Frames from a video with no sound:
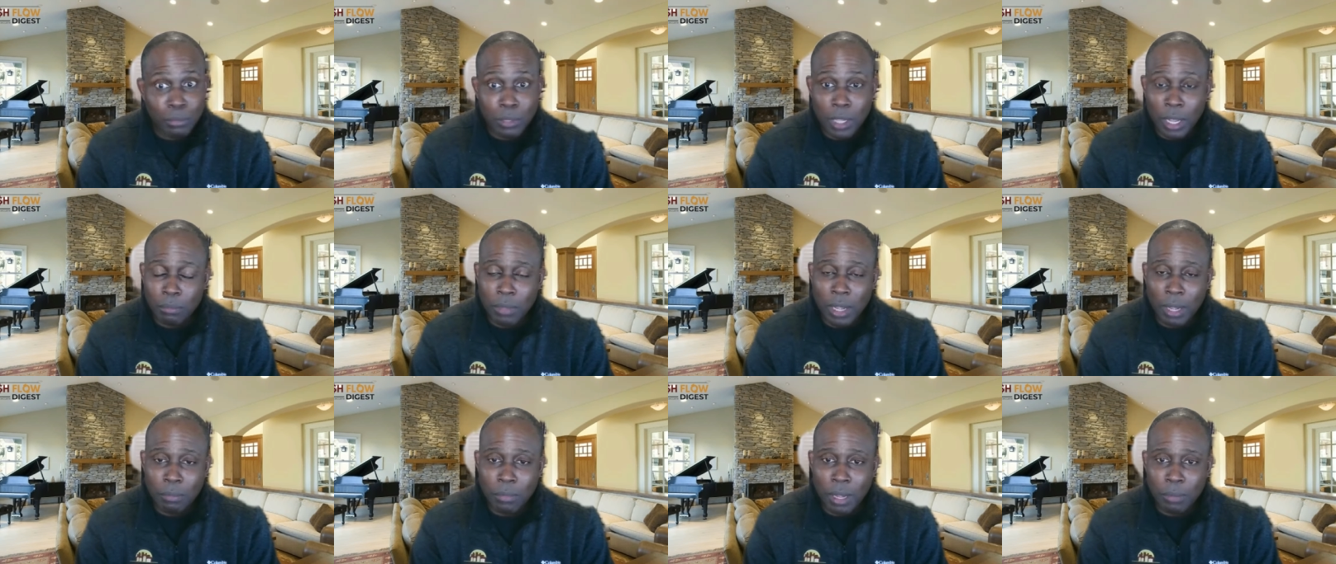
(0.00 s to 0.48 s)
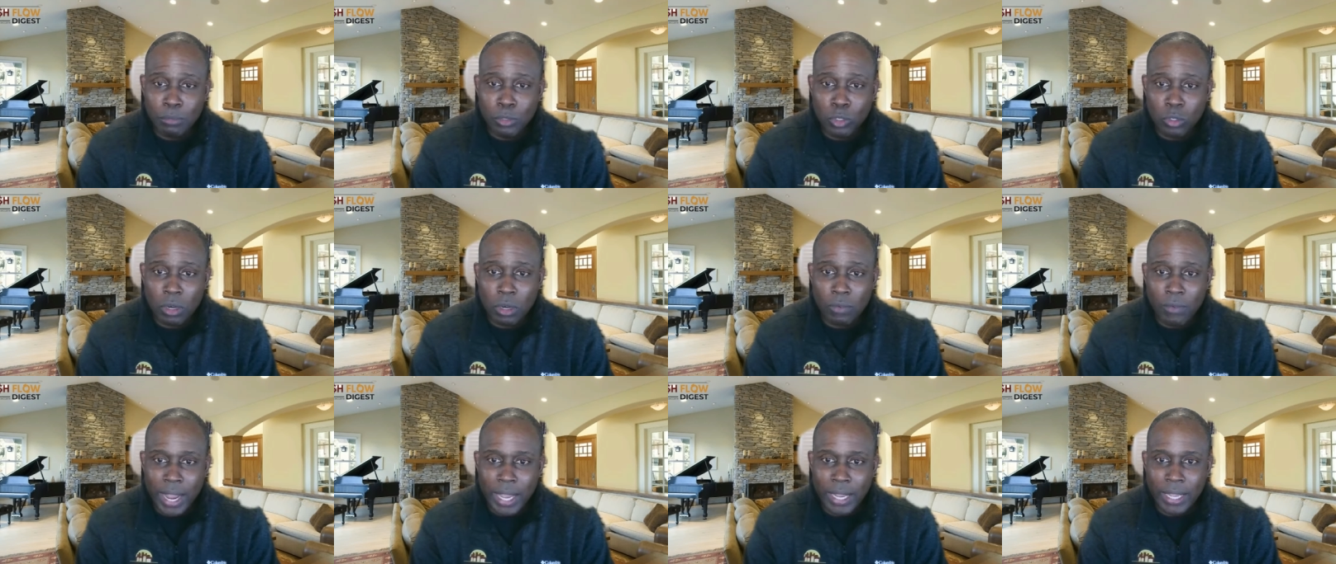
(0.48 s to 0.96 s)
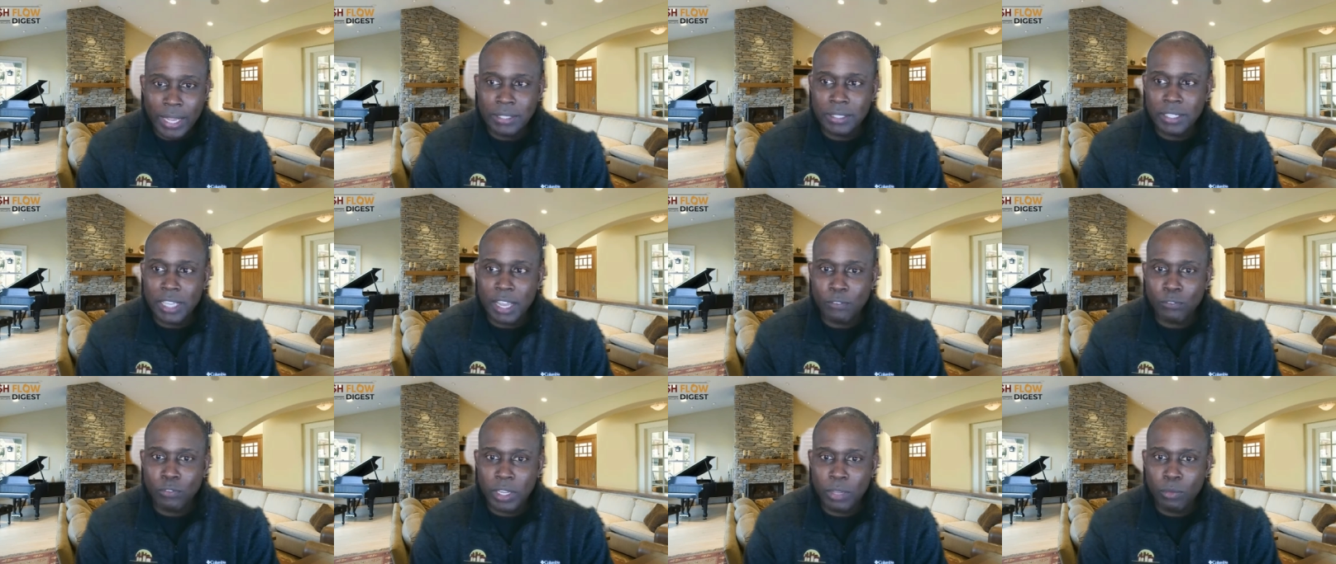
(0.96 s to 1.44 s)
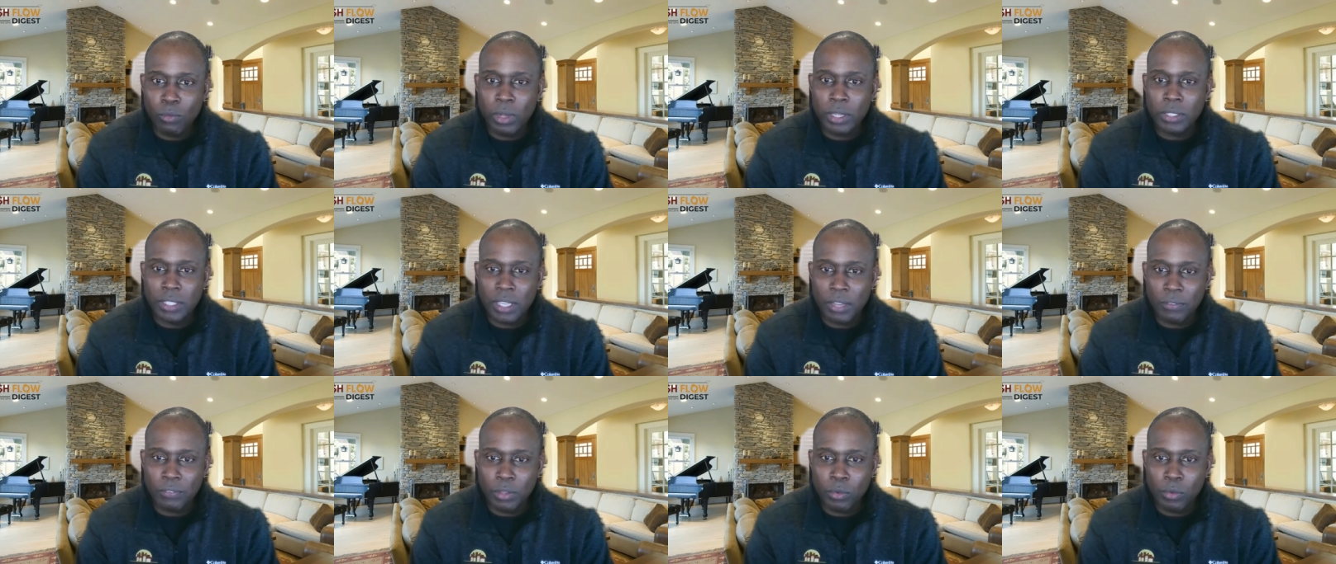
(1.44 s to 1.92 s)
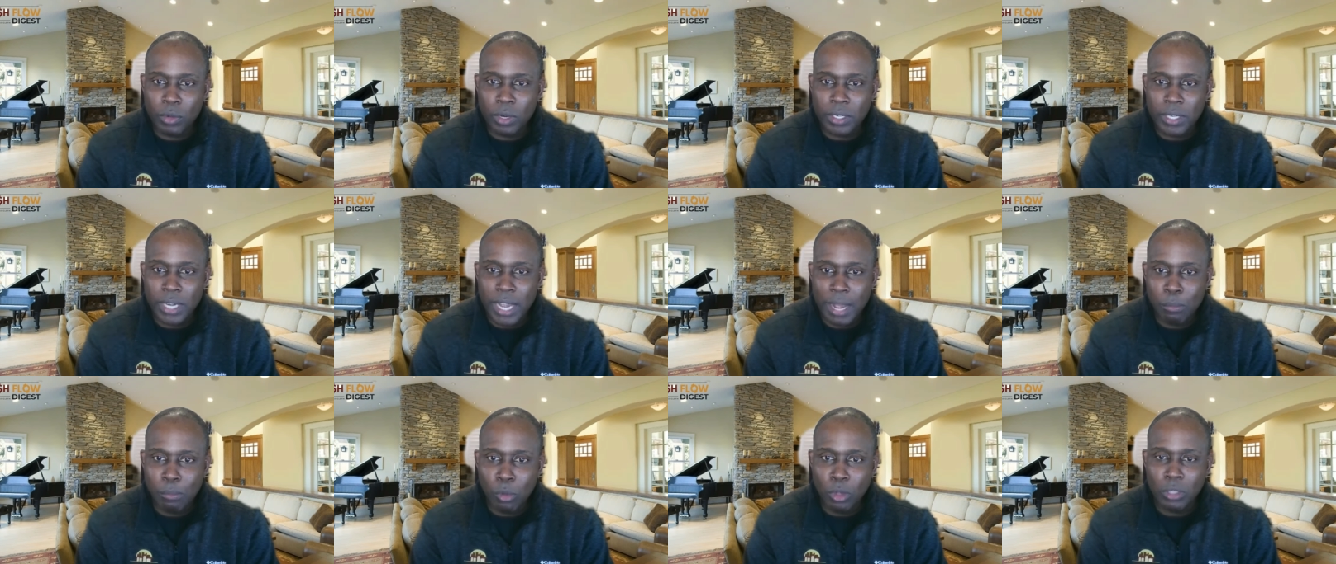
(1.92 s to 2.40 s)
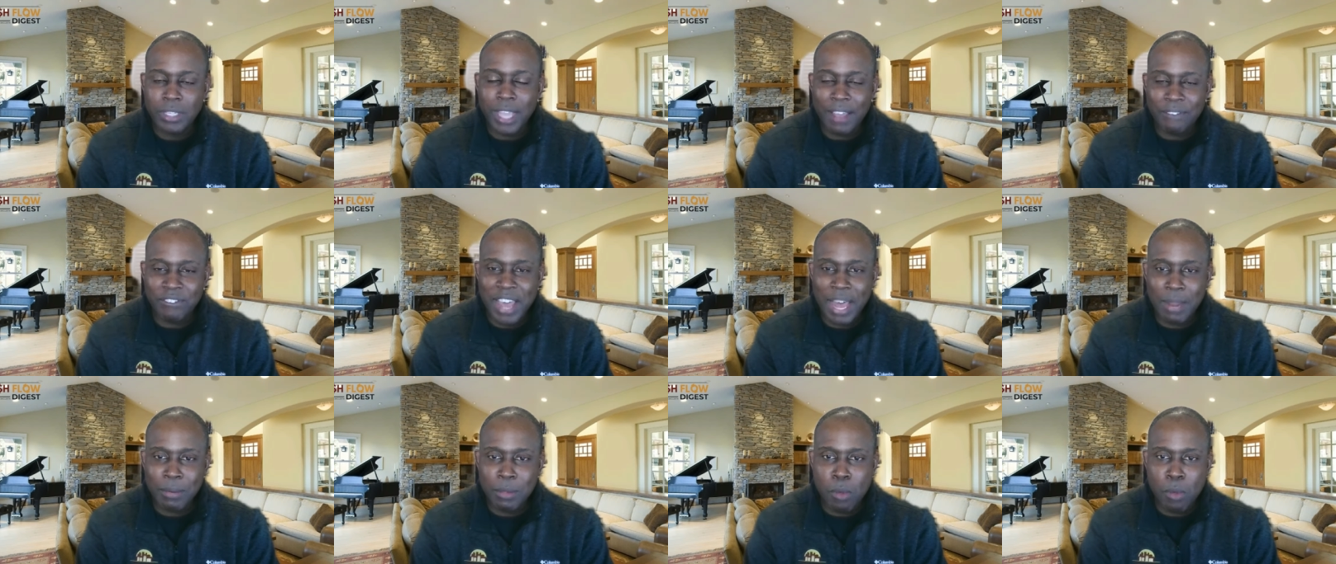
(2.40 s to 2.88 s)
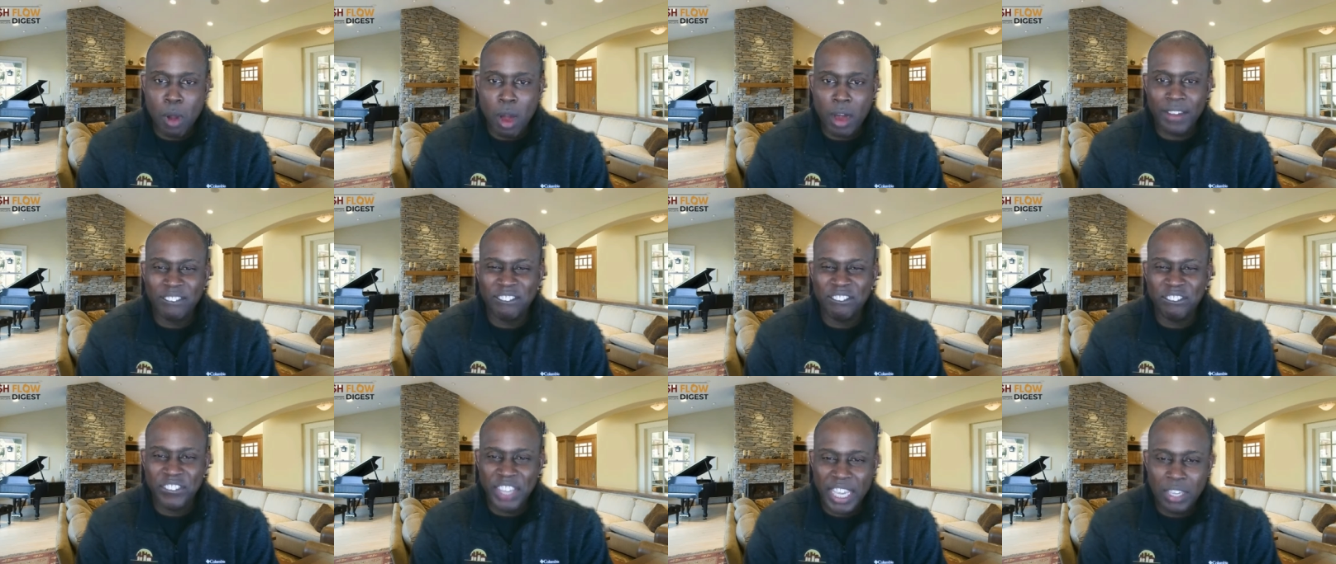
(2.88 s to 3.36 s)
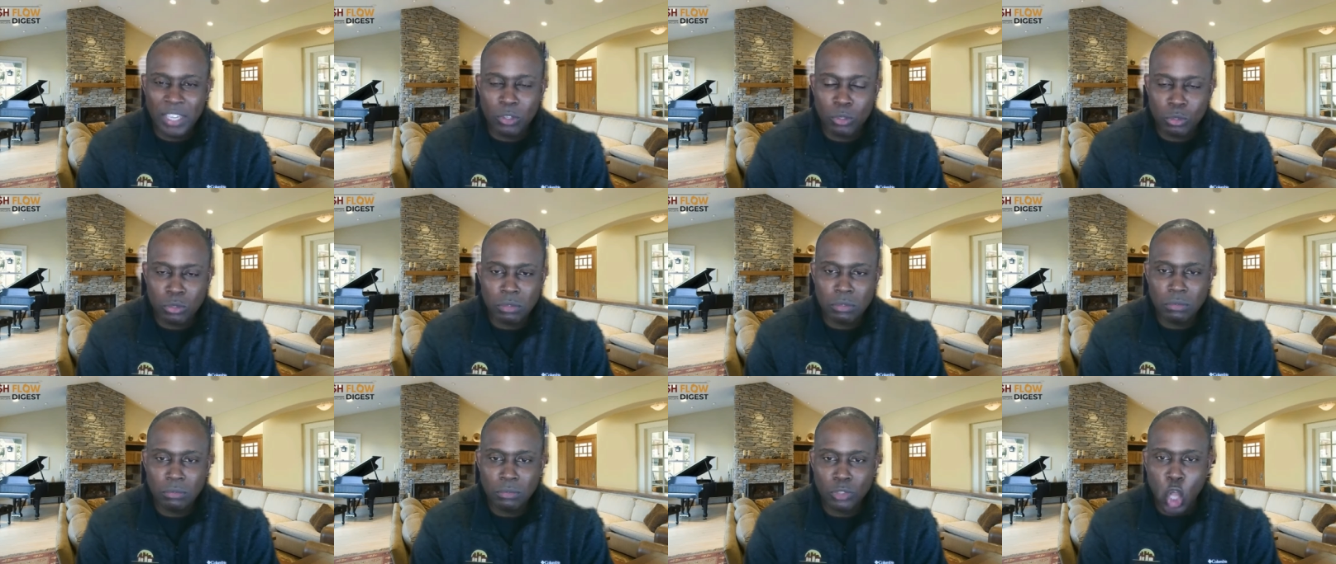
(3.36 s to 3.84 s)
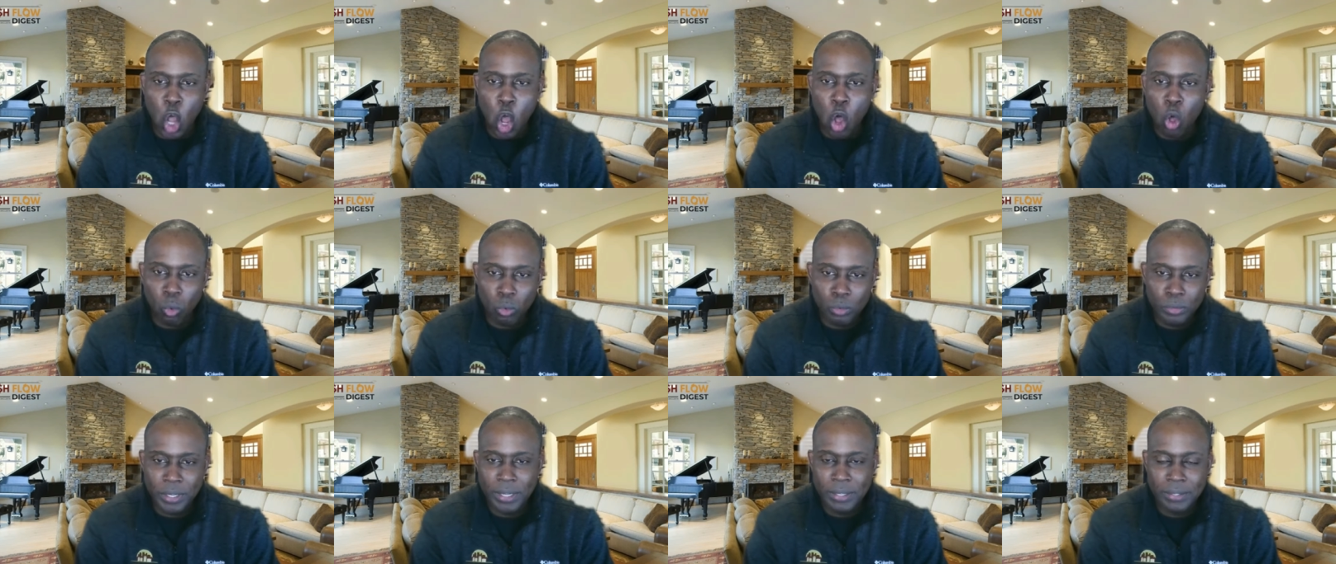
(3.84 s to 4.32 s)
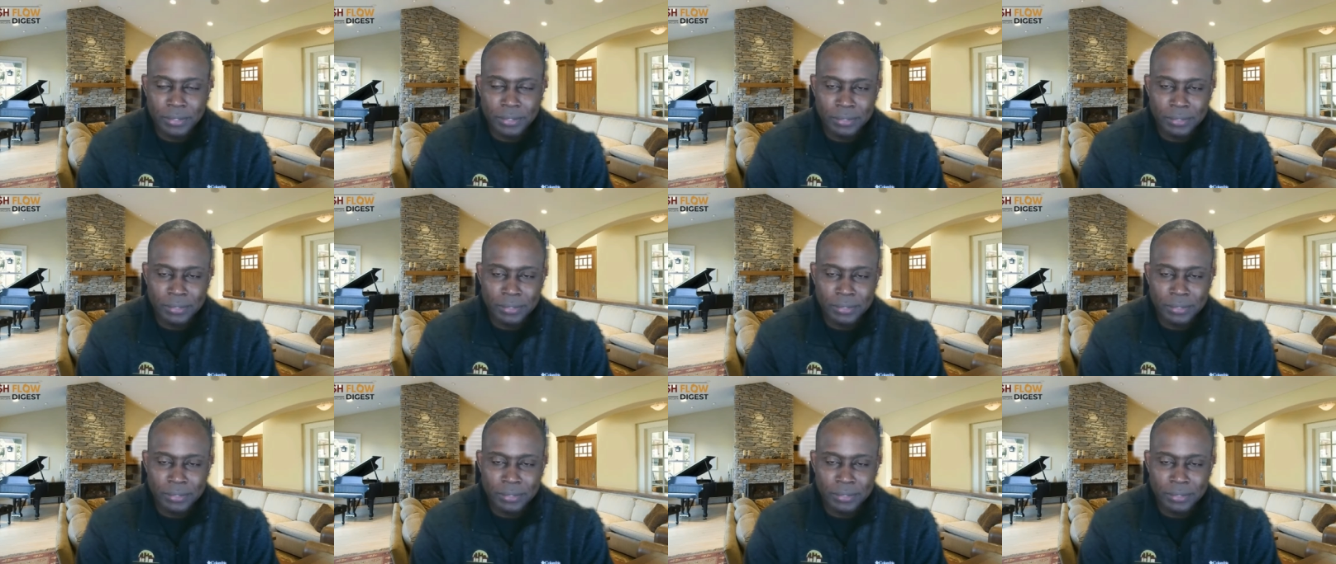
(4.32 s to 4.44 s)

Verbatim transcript: I'm, I'm, doing all right. It's definitely, it's definitely winter time. Multifamily market feels cold.